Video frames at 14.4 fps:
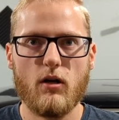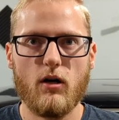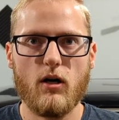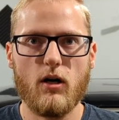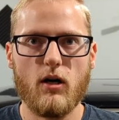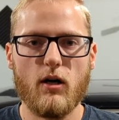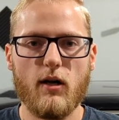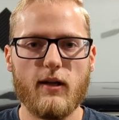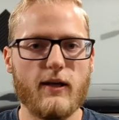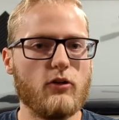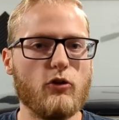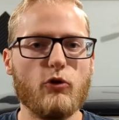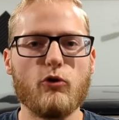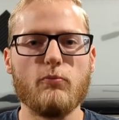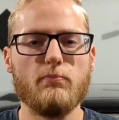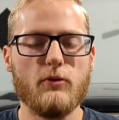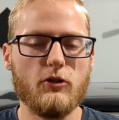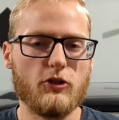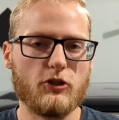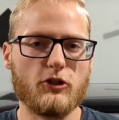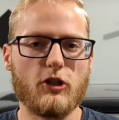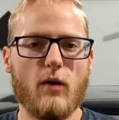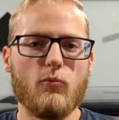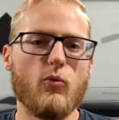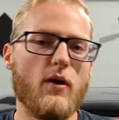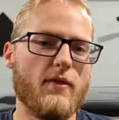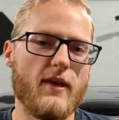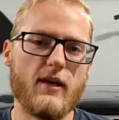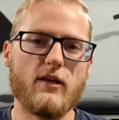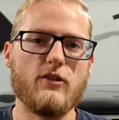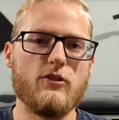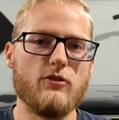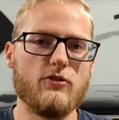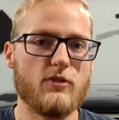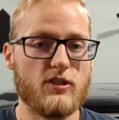like a local butcher shop, what they could use,